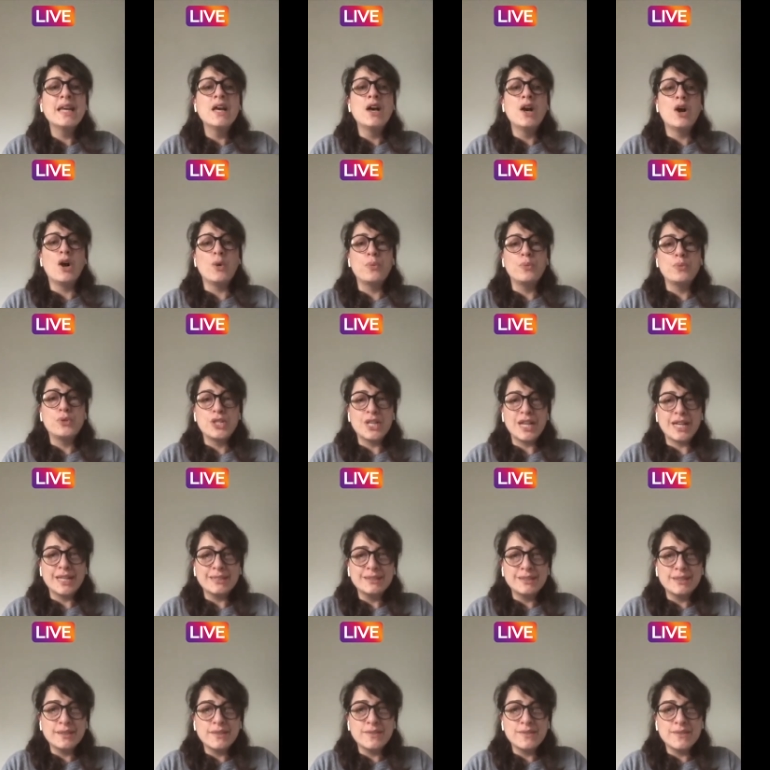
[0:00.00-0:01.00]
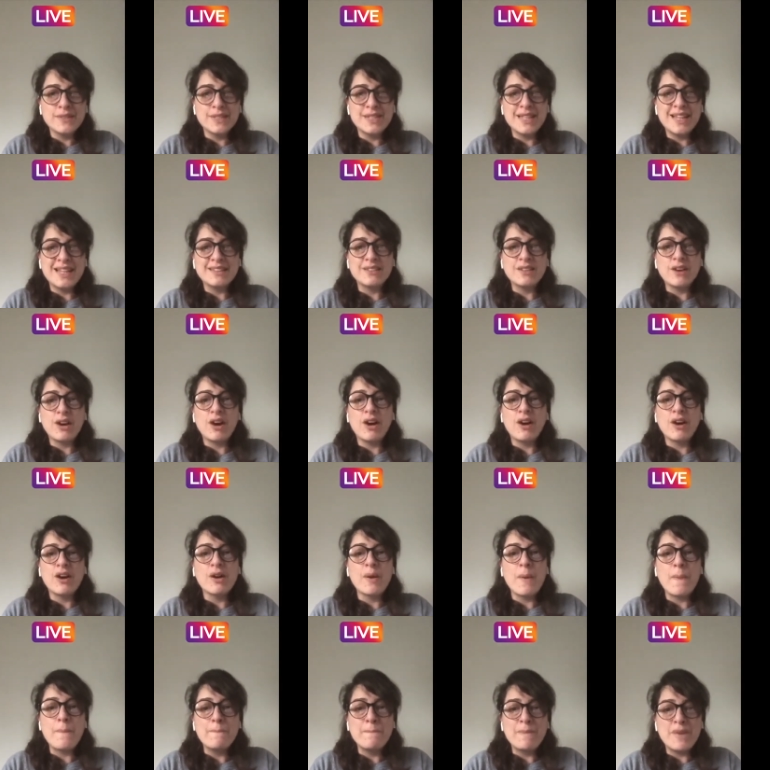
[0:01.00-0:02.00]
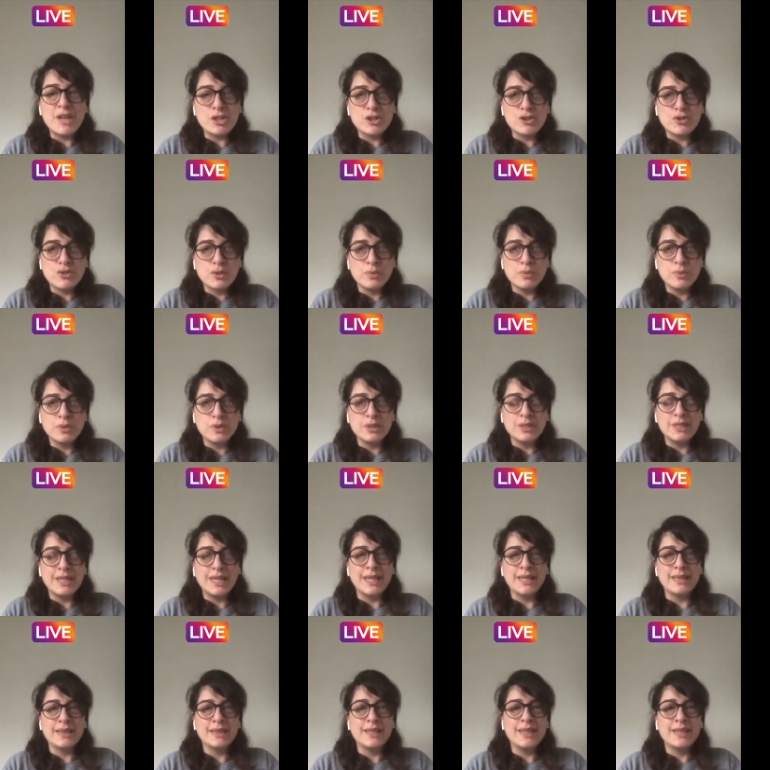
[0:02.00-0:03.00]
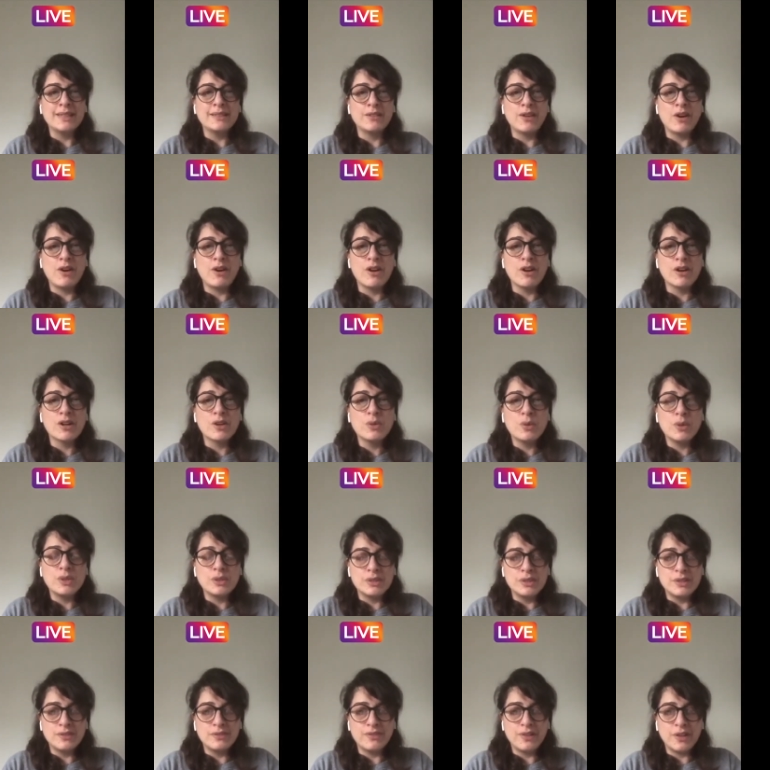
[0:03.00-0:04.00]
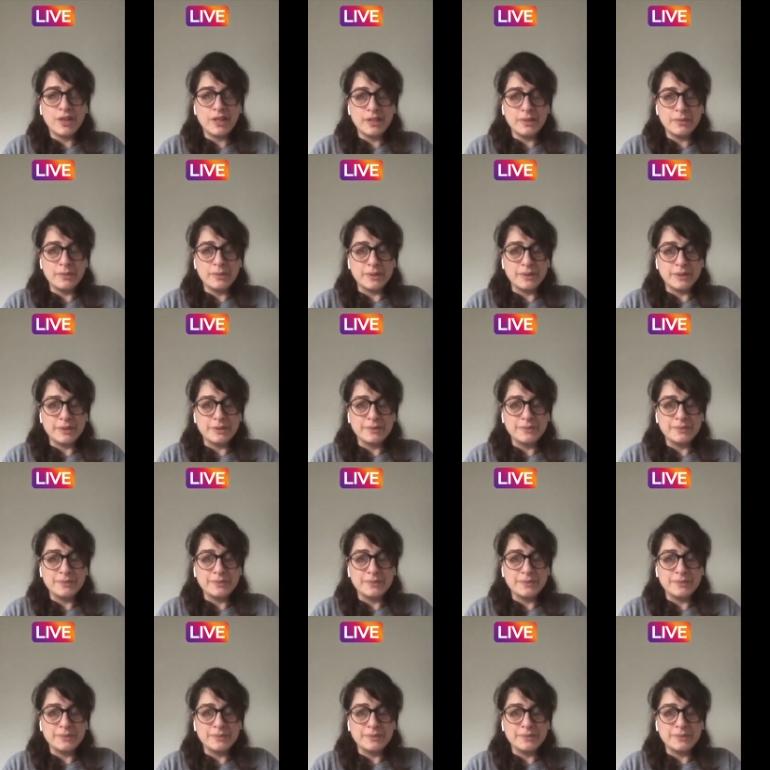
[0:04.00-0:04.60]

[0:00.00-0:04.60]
objectives that are measurable and that are quantifiable